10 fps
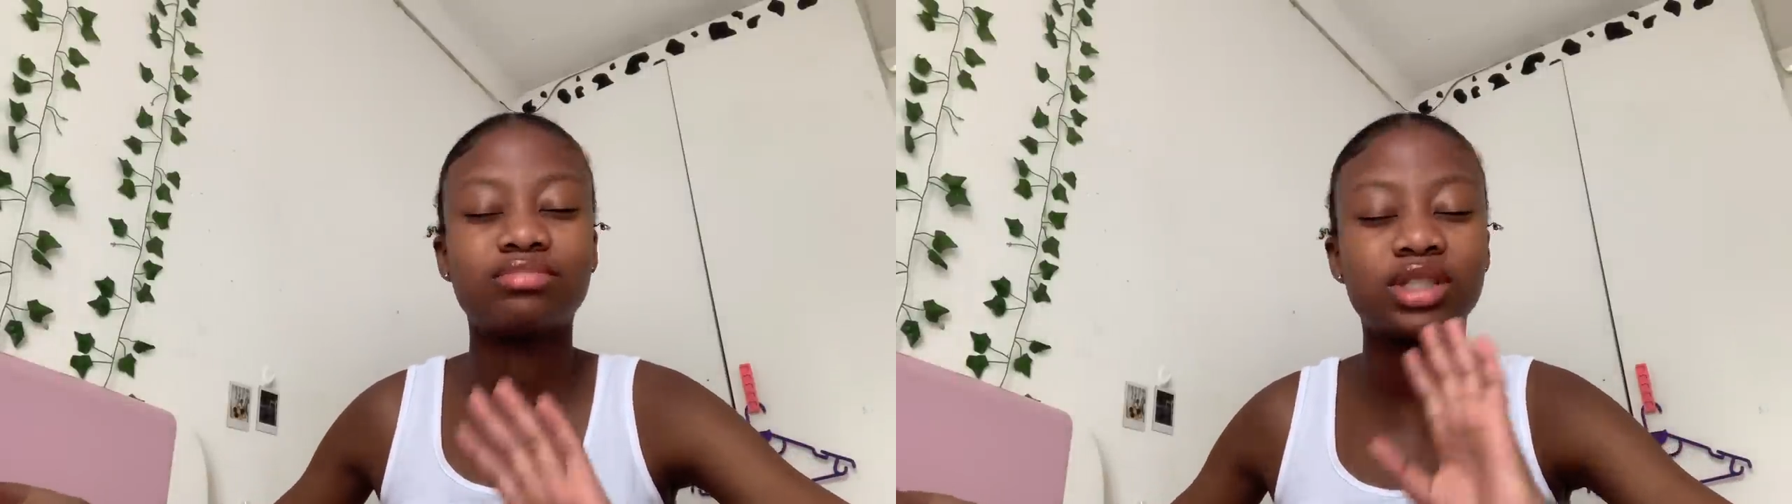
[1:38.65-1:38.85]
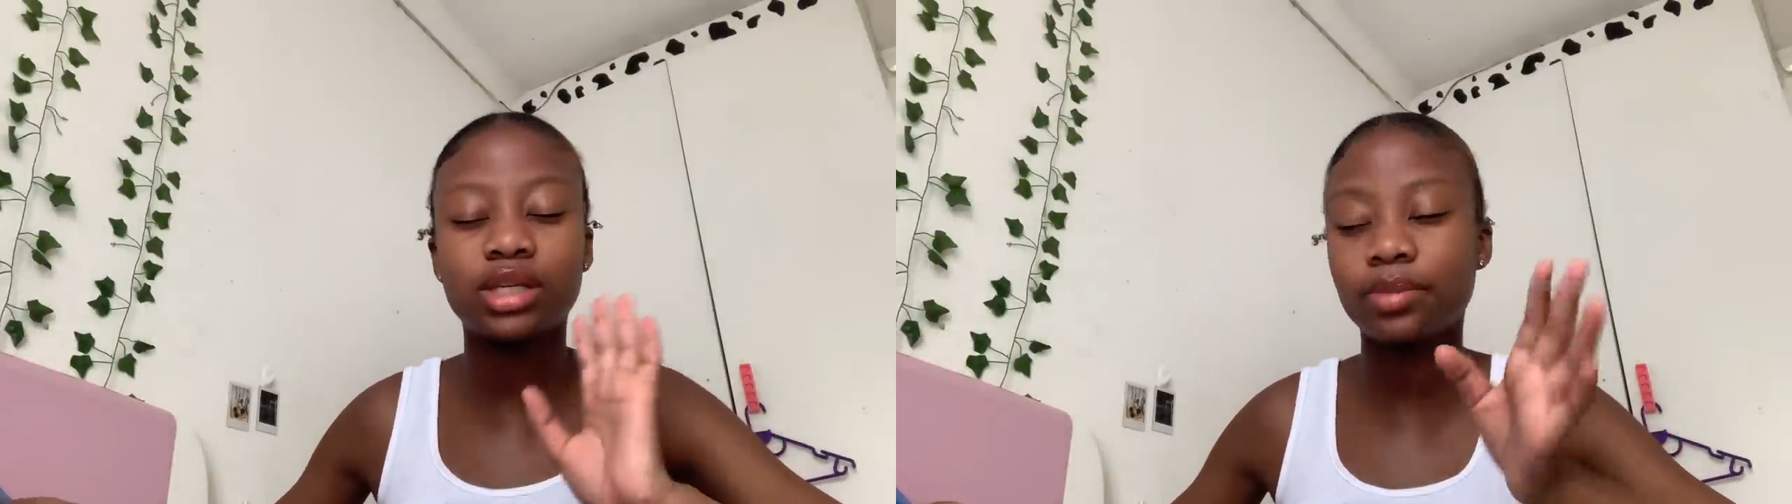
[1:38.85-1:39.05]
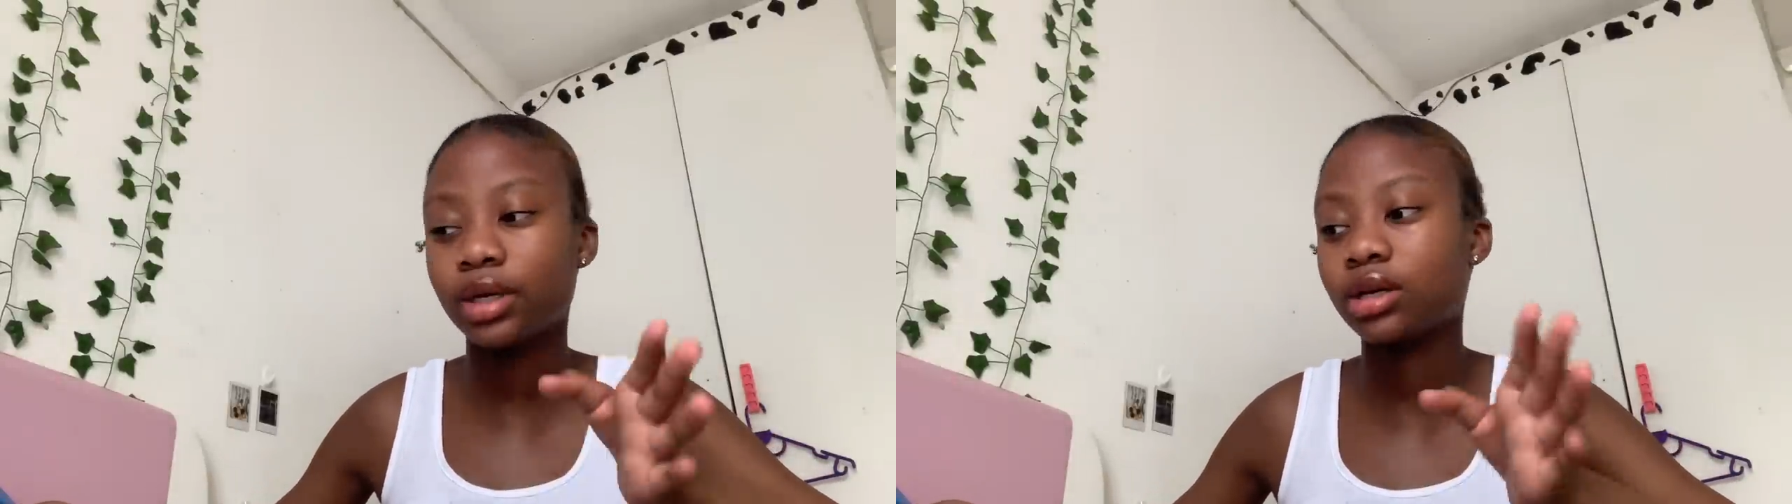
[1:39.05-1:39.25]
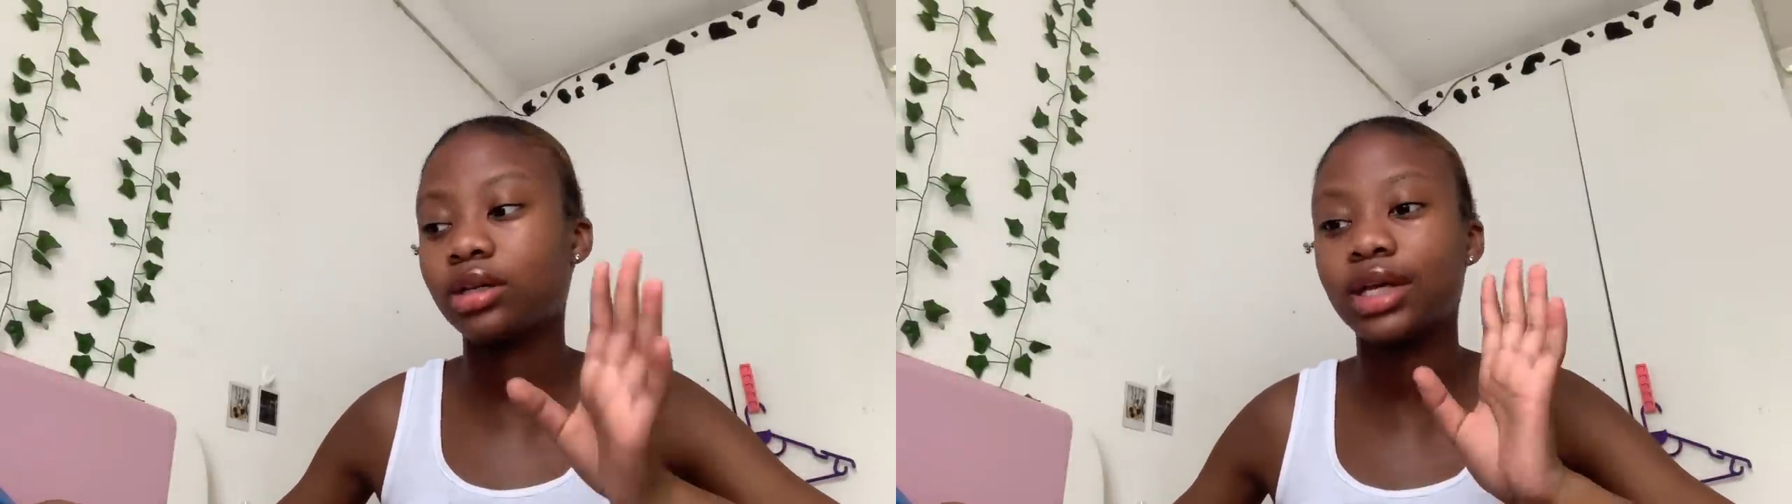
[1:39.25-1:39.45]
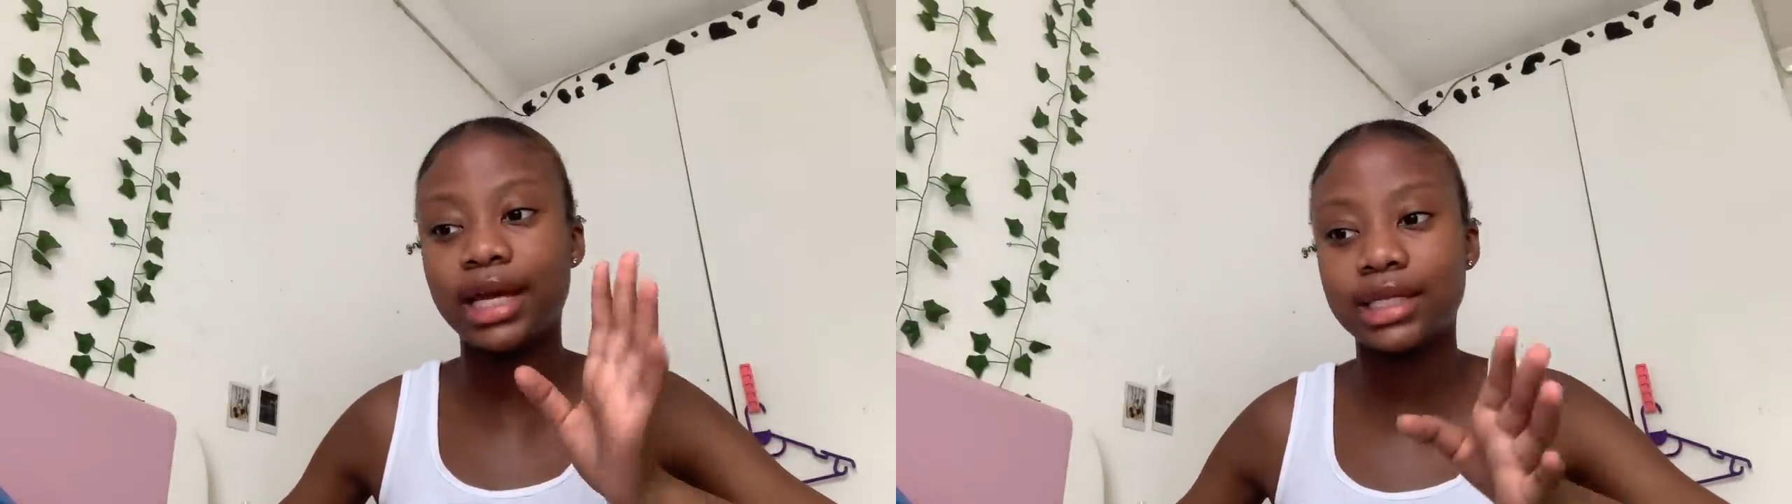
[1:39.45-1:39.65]

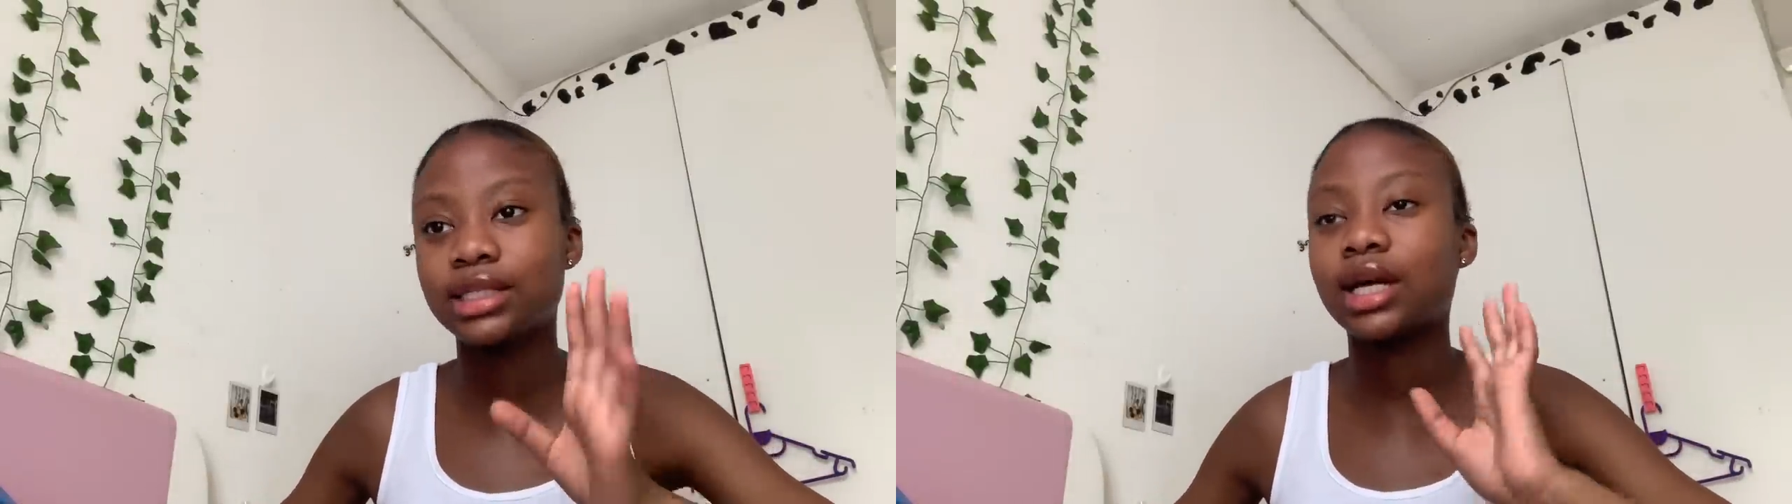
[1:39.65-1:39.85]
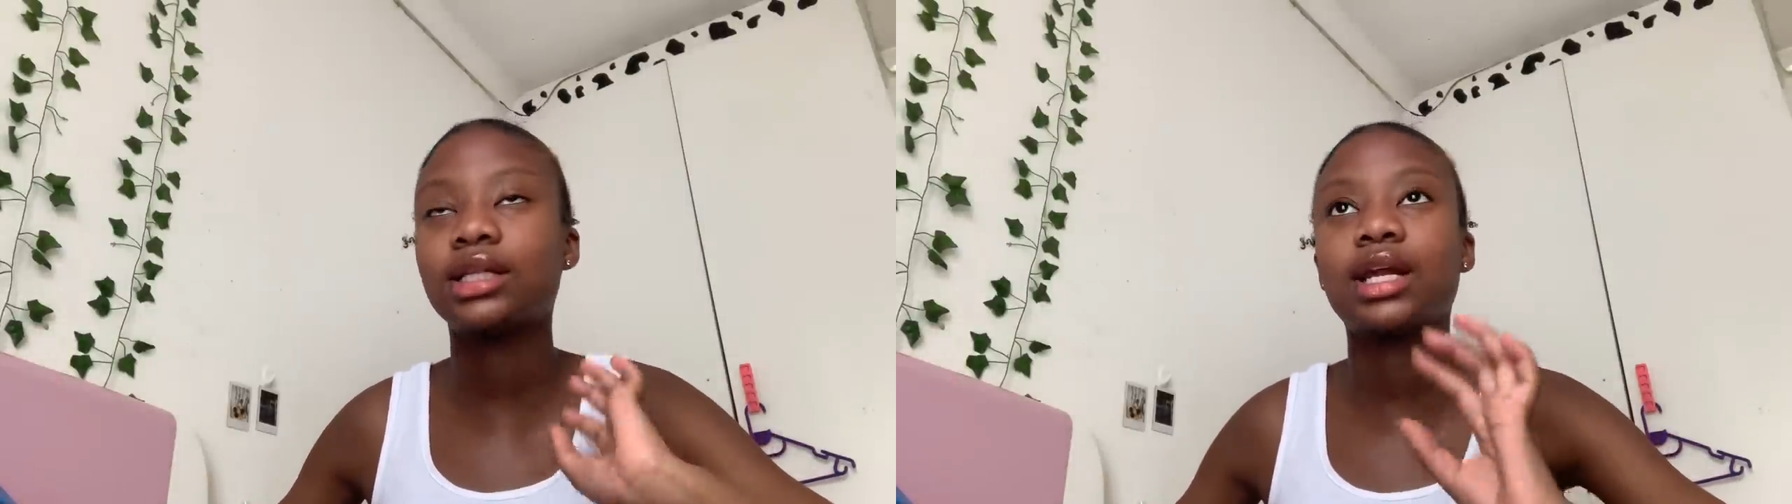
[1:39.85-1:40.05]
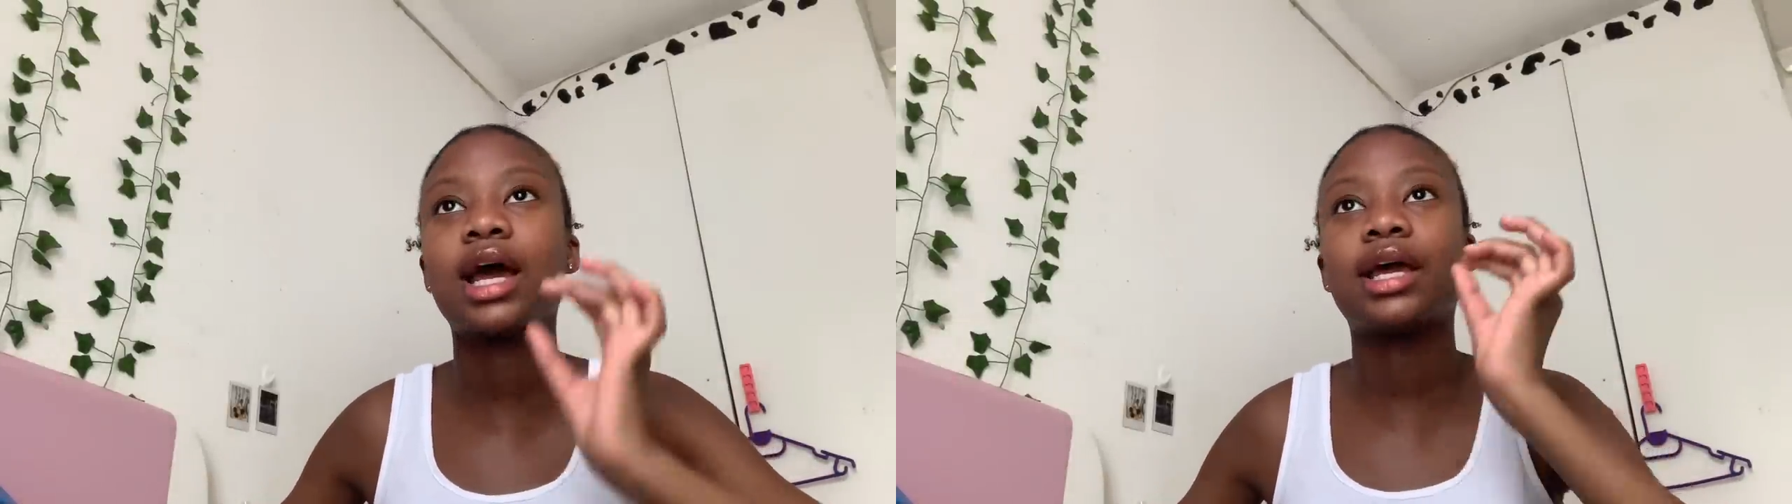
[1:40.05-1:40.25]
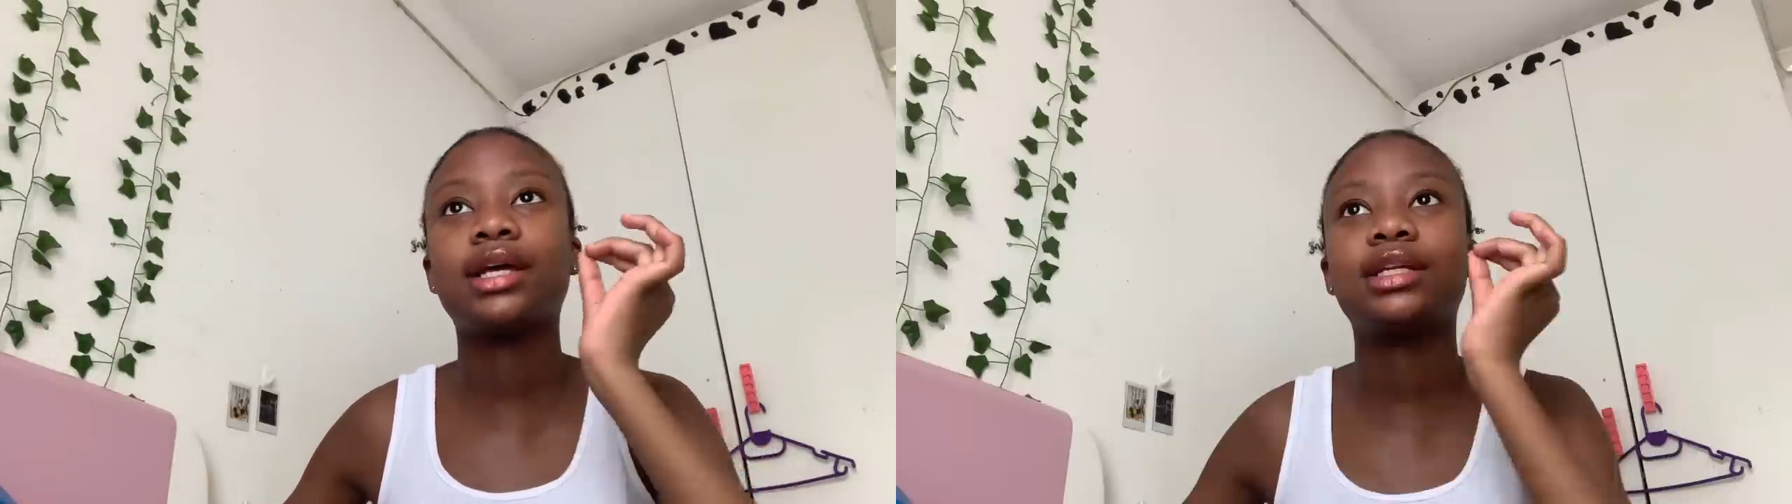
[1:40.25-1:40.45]
Typical hairstyle that I